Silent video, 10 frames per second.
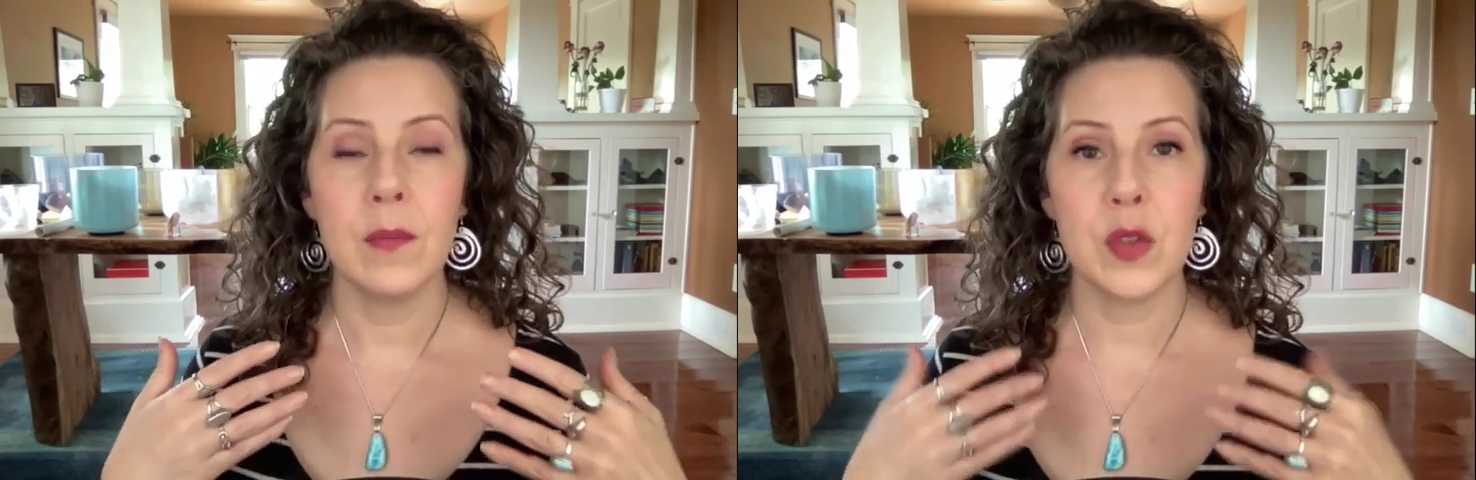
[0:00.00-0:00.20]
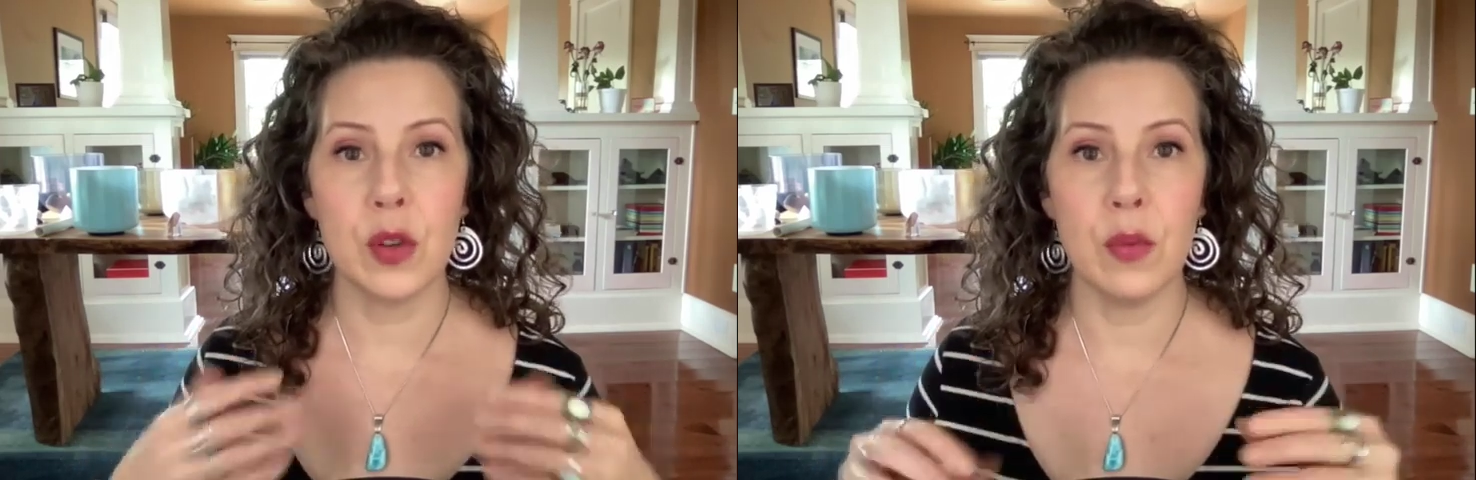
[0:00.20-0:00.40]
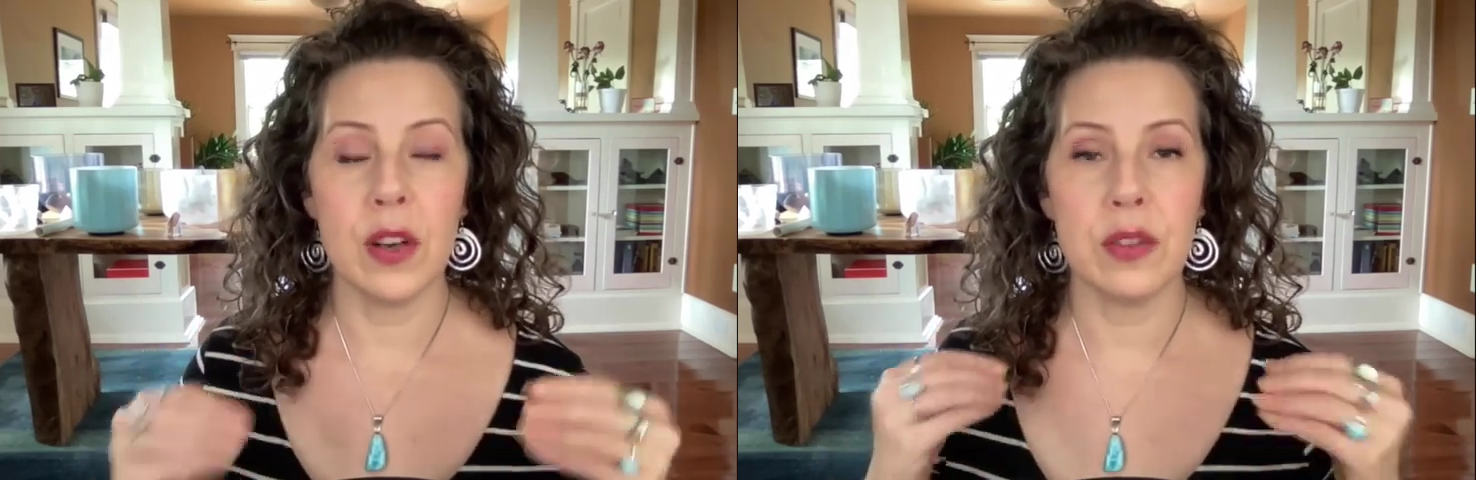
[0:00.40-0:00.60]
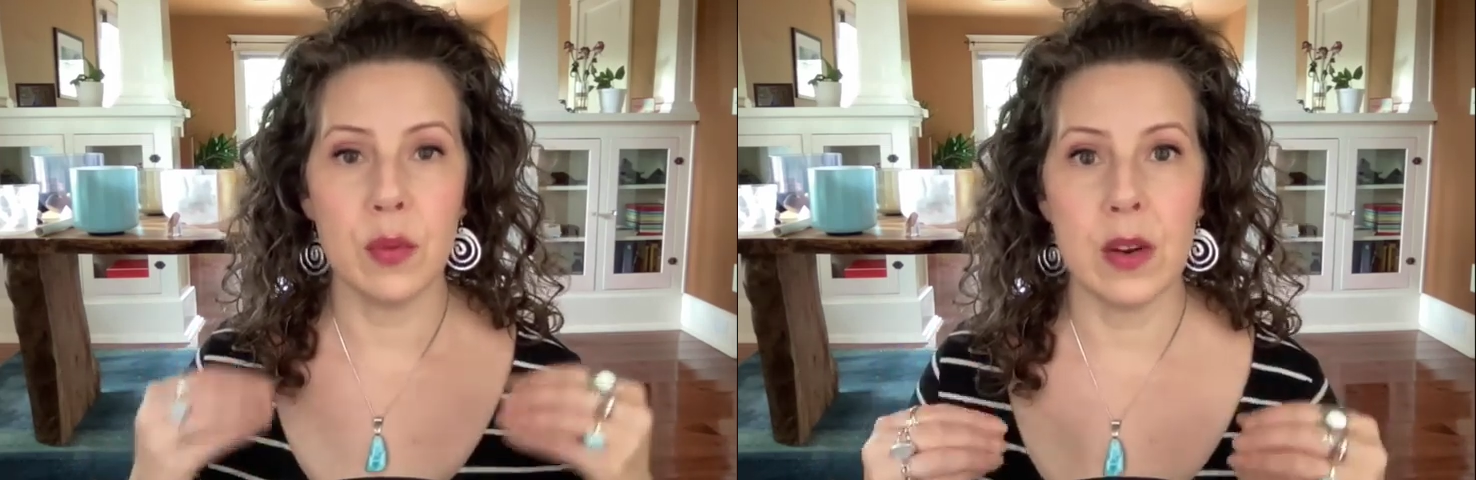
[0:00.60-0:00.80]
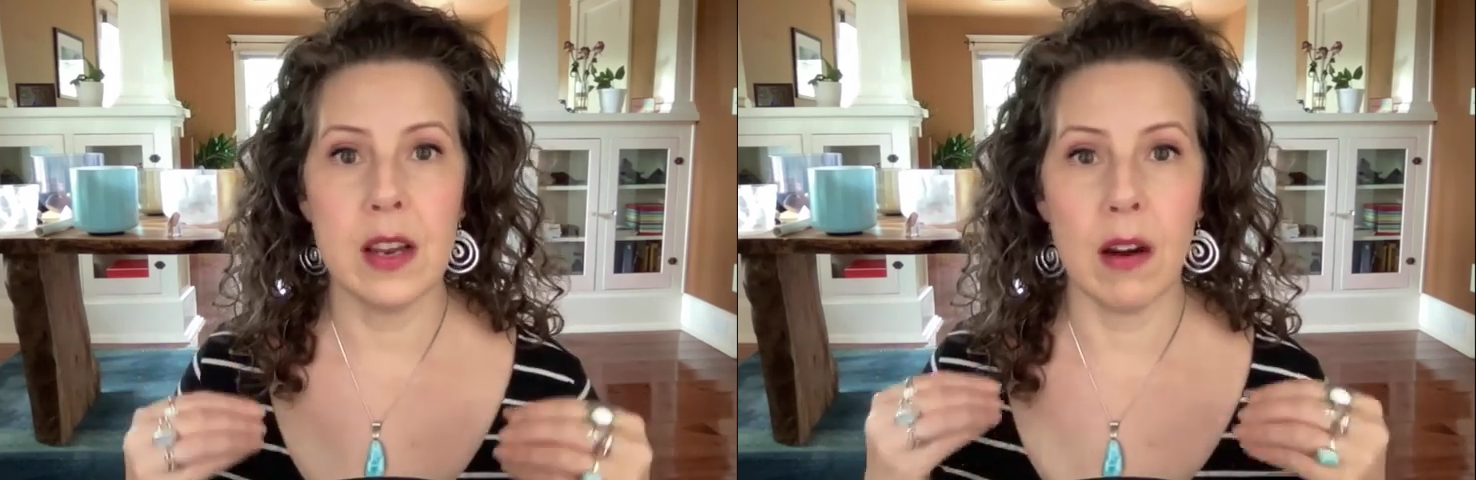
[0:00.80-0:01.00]
to which
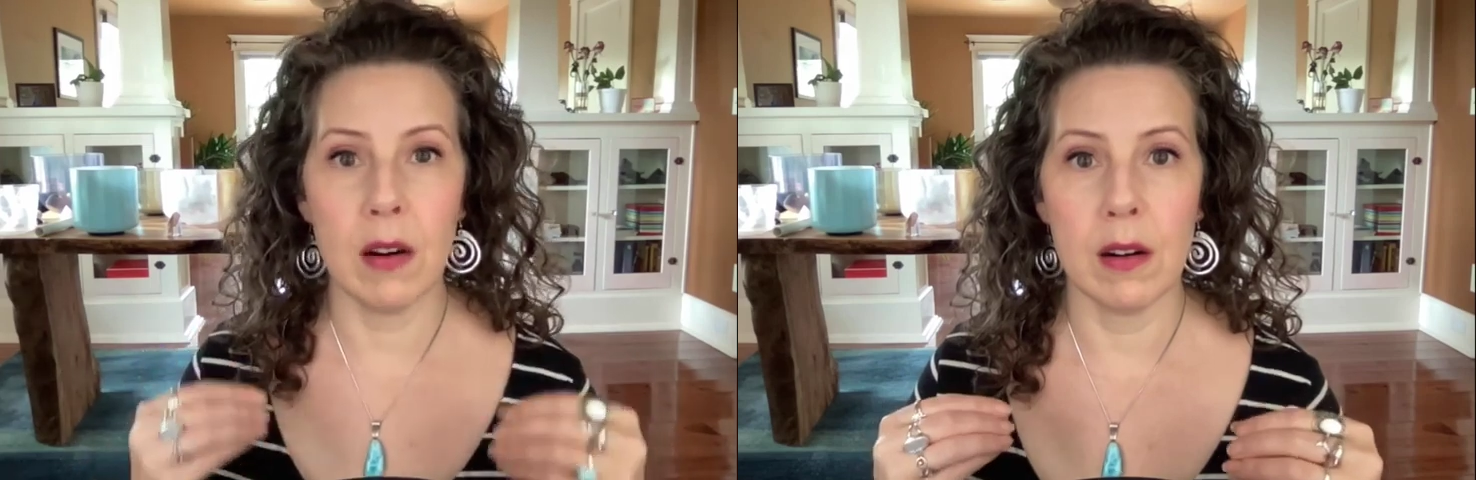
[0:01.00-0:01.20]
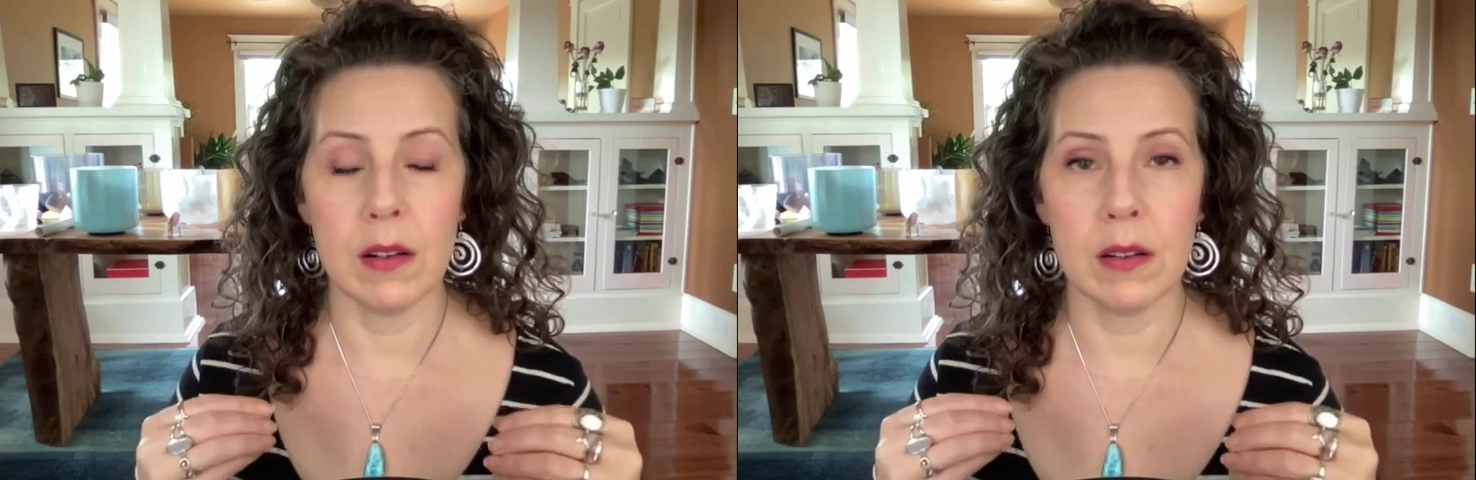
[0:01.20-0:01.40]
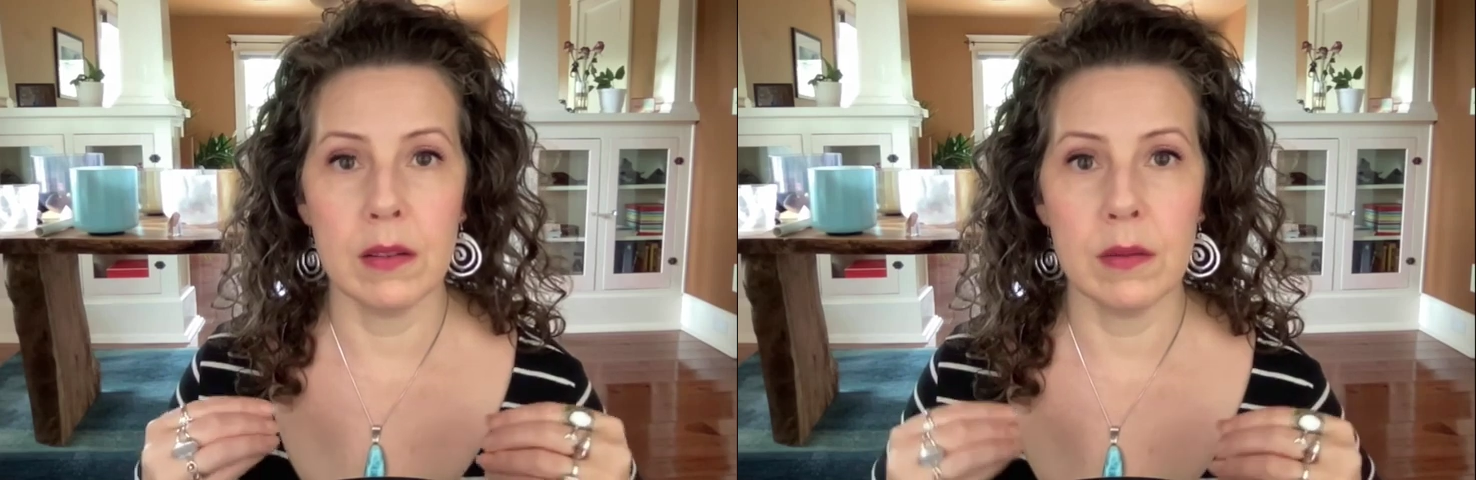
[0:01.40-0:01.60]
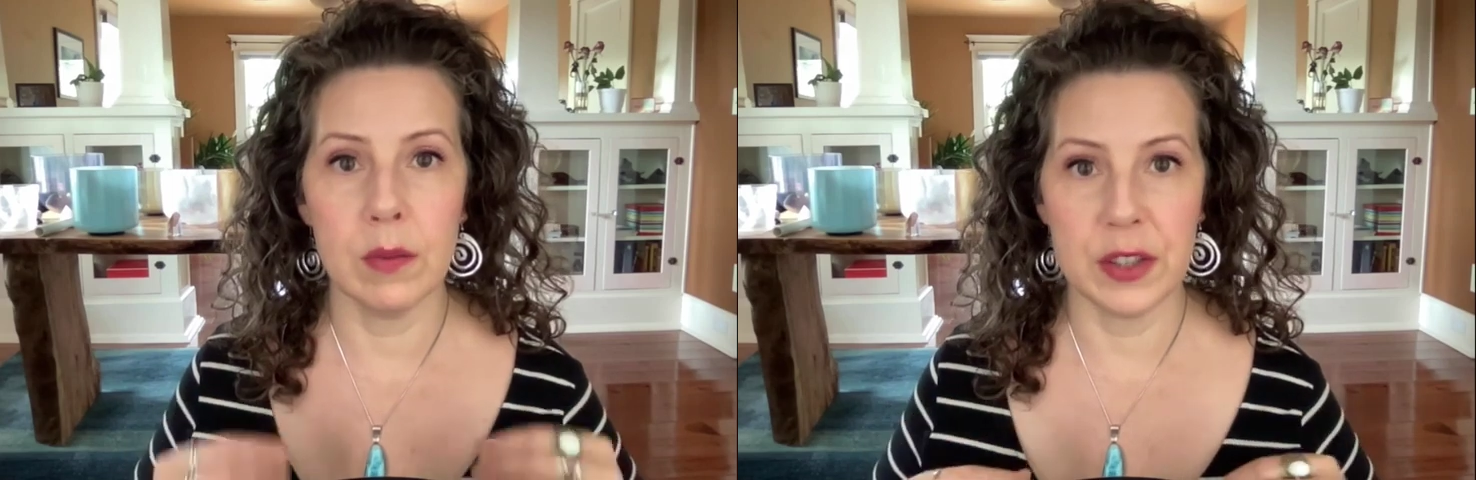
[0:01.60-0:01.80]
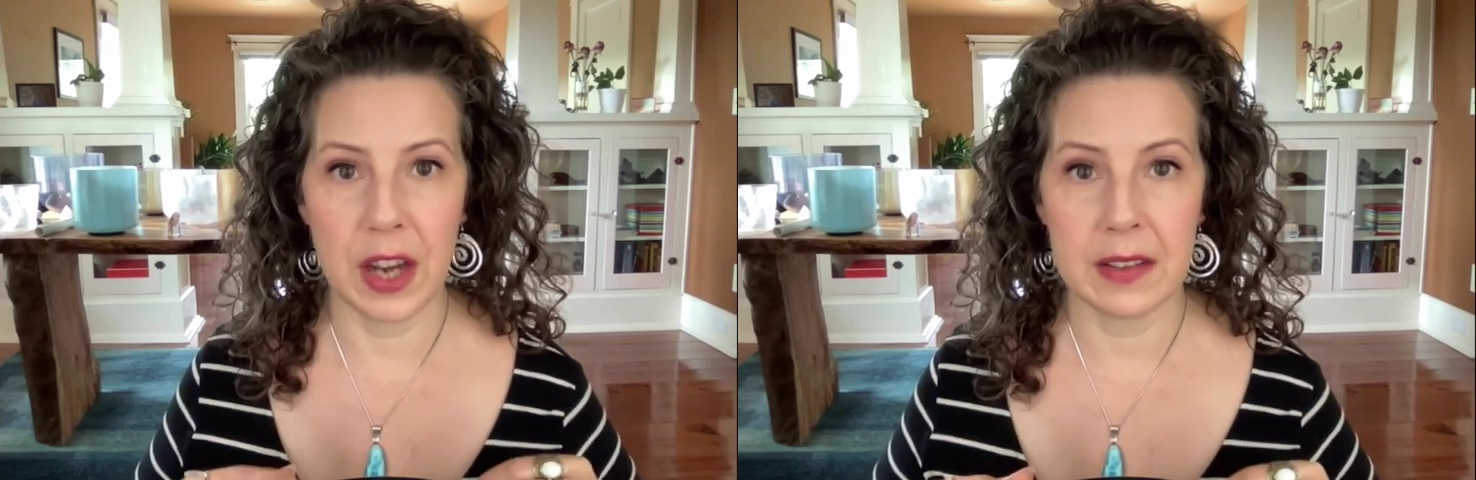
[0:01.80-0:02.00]
we are
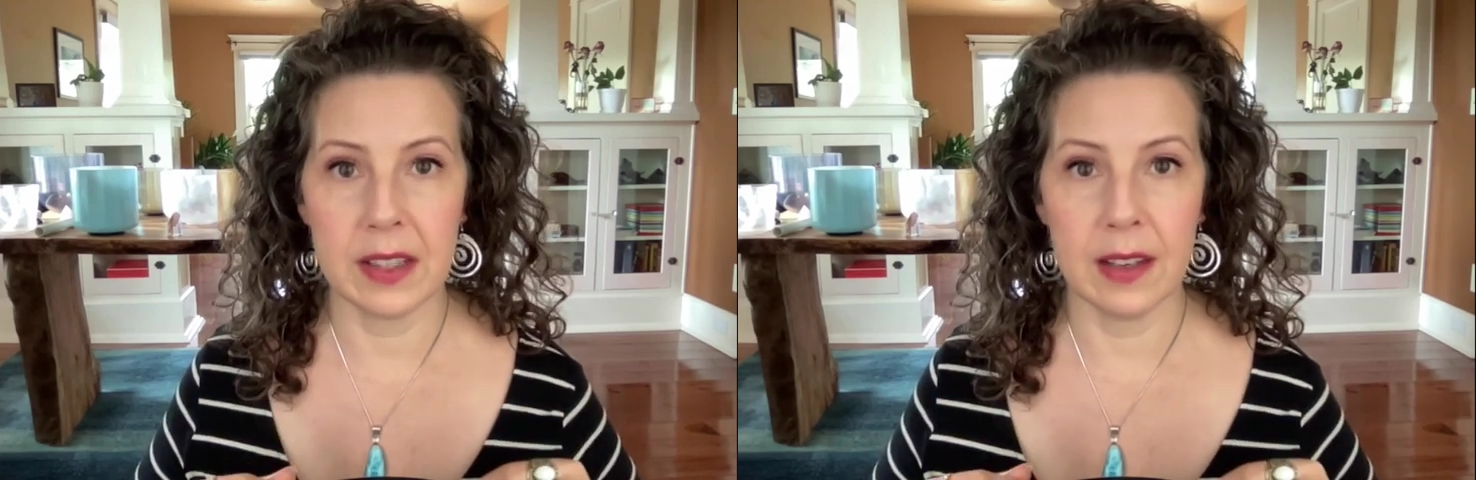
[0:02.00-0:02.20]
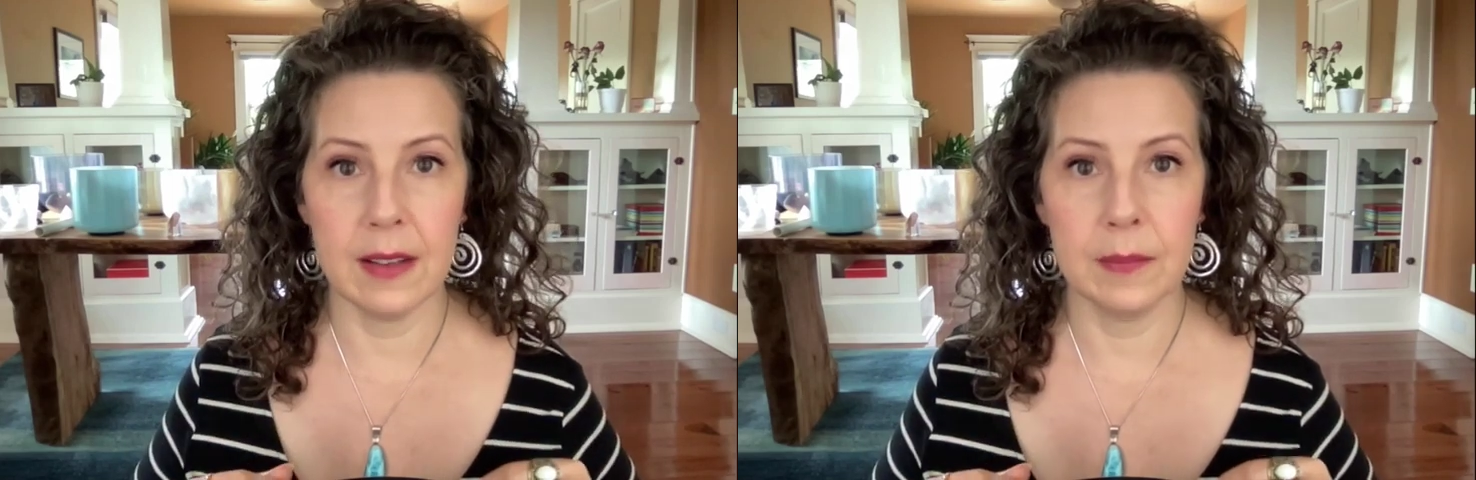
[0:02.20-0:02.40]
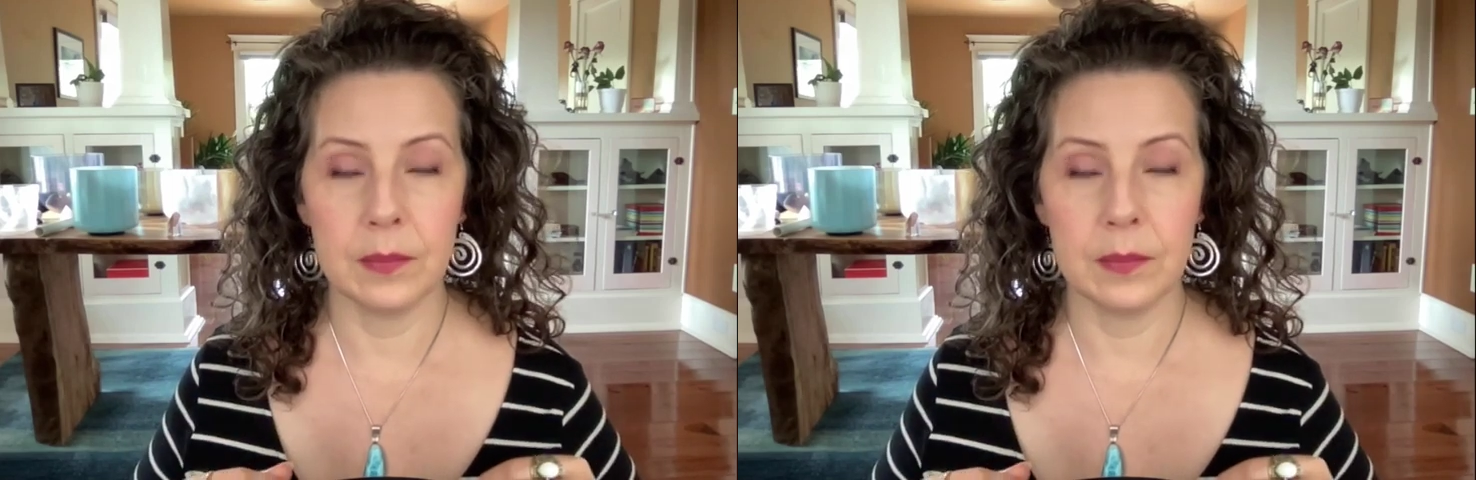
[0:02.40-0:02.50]
rejecting it